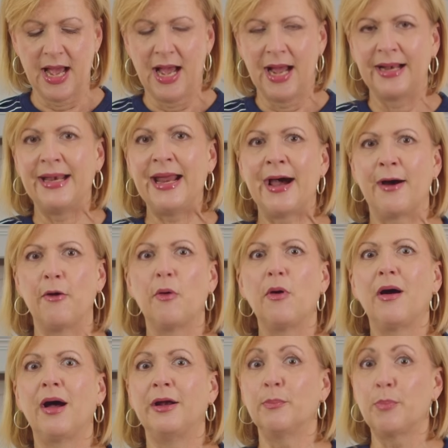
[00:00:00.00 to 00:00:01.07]
Now,
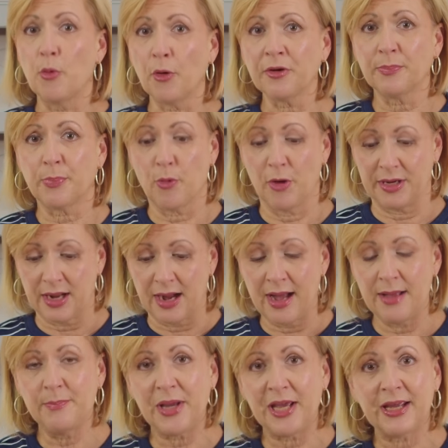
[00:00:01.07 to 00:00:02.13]
an important point,
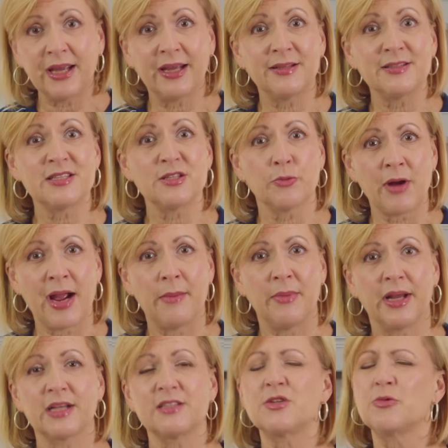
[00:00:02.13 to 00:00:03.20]
I'm baking in
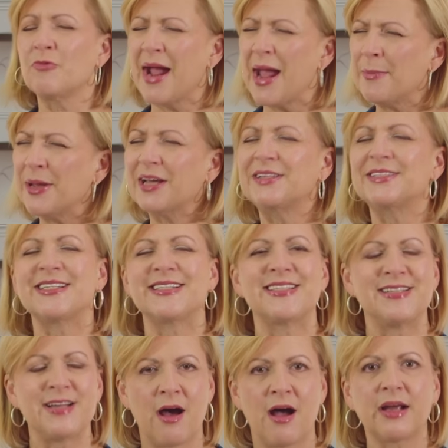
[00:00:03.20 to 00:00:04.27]
ceramic. Ceramic does
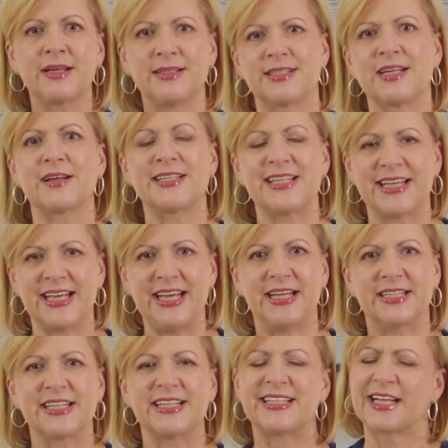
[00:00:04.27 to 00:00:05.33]
not conduct
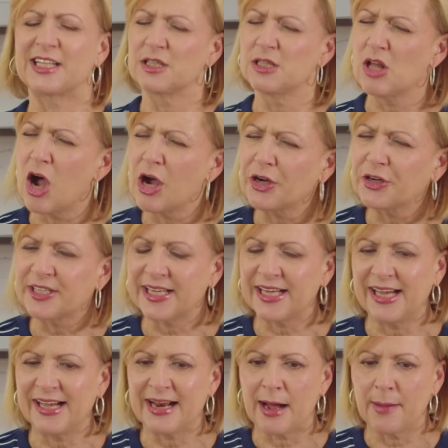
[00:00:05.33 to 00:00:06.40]
heat. It takes longer to
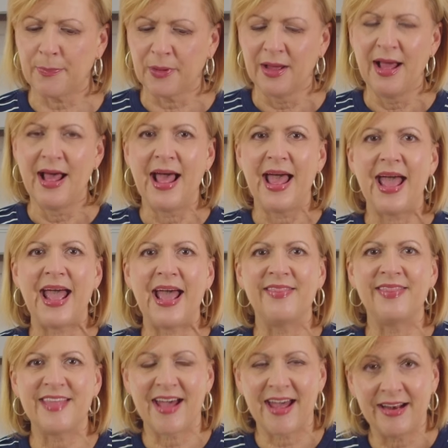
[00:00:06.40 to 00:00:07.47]
heat up
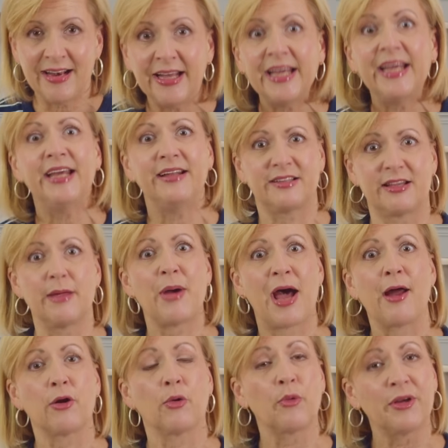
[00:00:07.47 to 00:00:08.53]
and then heat the
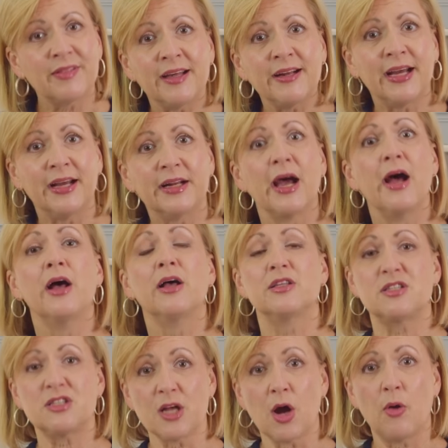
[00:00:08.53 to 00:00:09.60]
batter within it.
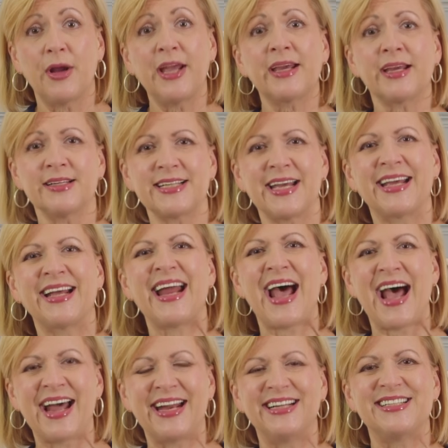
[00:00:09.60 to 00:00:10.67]
So it can take an
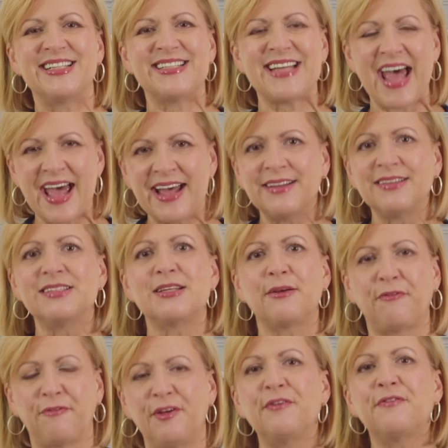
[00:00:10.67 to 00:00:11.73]
added 10 to
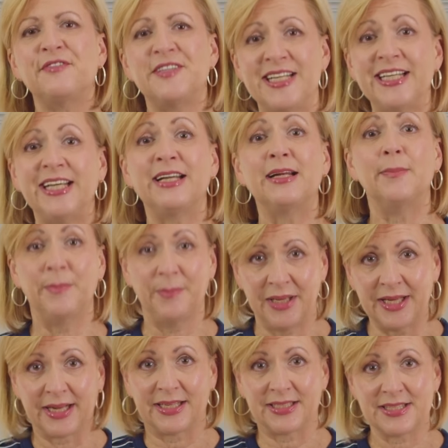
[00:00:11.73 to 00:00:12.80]
15
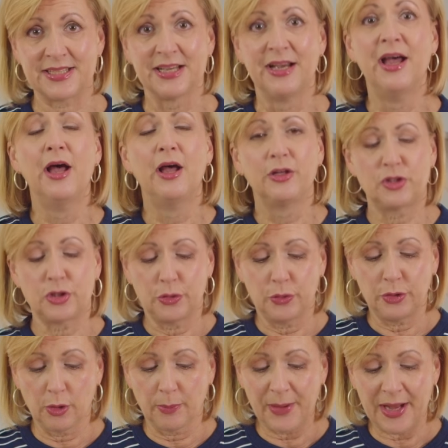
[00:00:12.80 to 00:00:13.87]
minutes to
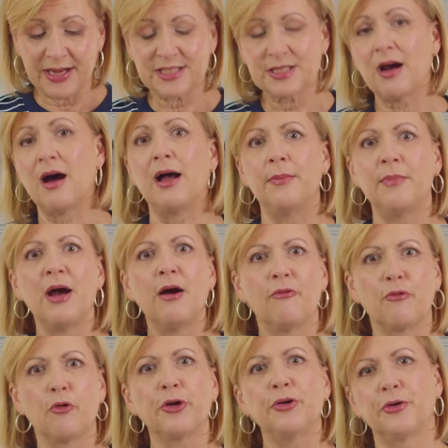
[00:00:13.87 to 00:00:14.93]
your bake time
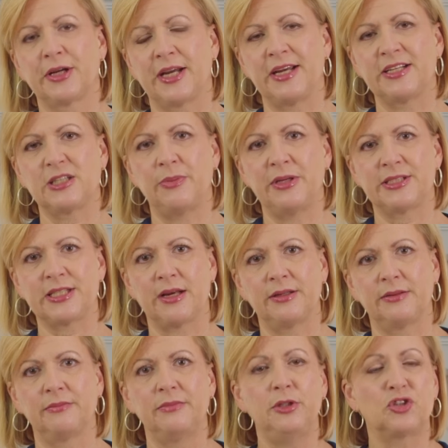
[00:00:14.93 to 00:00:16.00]
for your cake to be done.
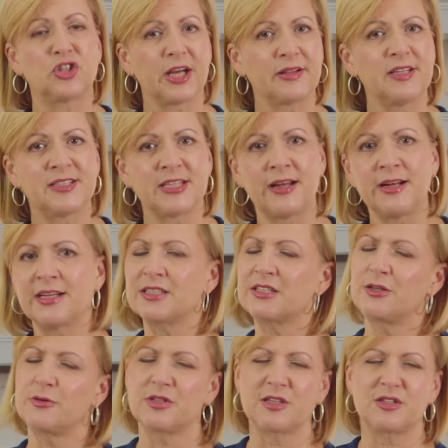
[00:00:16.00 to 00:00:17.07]
You check the doneness,
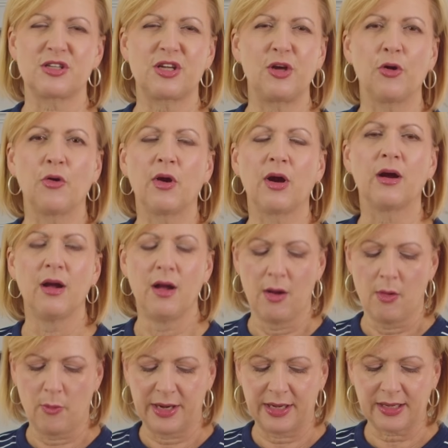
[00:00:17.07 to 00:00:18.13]
use a skewer.
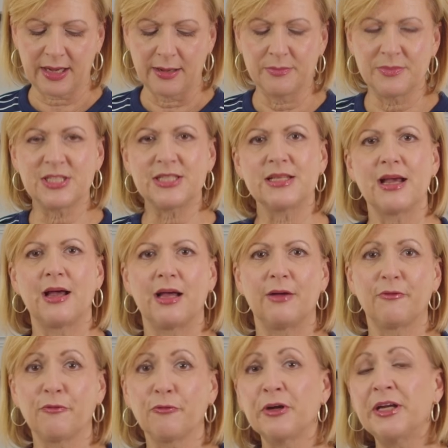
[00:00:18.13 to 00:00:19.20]
When it comes
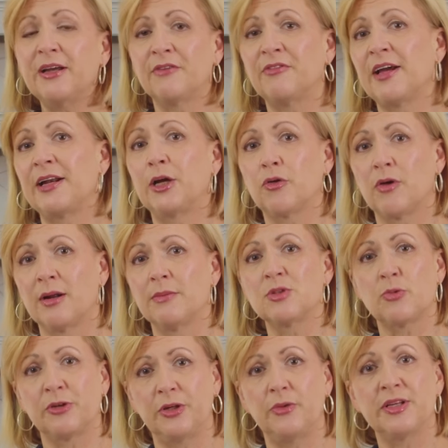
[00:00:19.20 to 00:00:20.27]
free of any crumbs
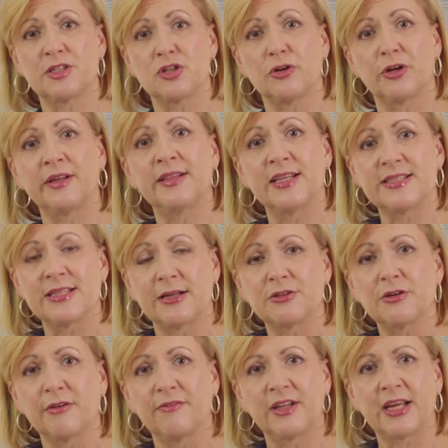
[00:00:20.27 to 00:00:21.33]
when you insert it in the
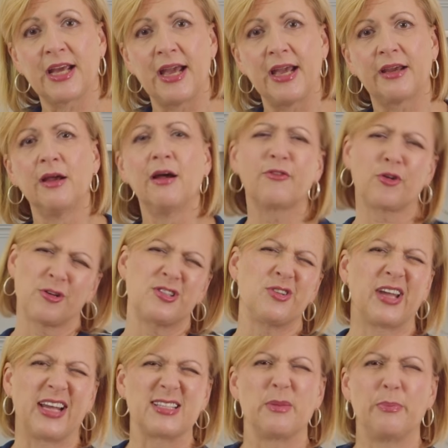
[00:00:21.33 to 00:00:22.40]
center of the cake, of course you'll
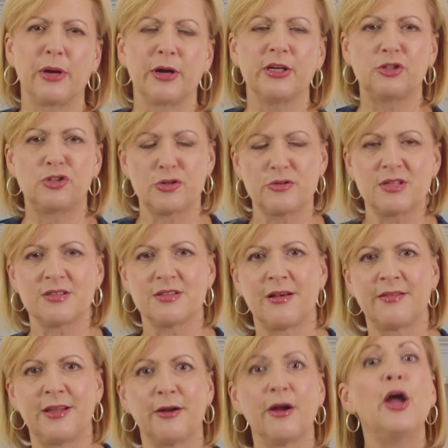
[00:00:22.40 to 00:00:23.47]
get some berry juices
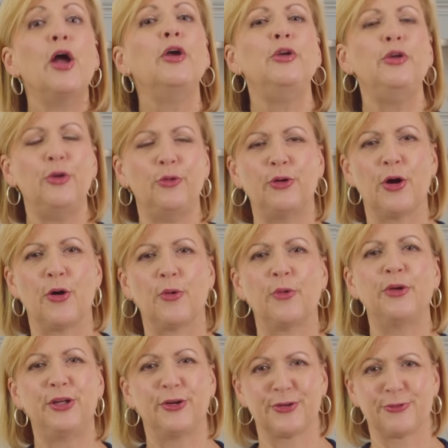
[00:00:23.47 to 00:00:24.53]
on there. You know
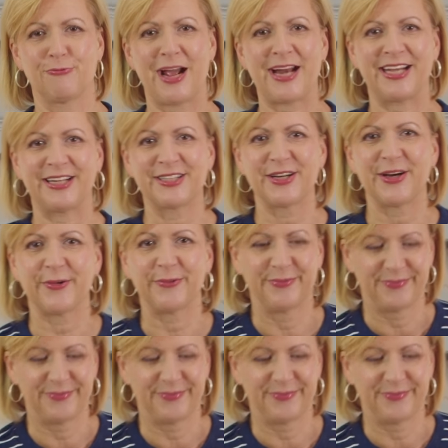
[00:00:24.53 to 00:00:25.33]
you're ready to go.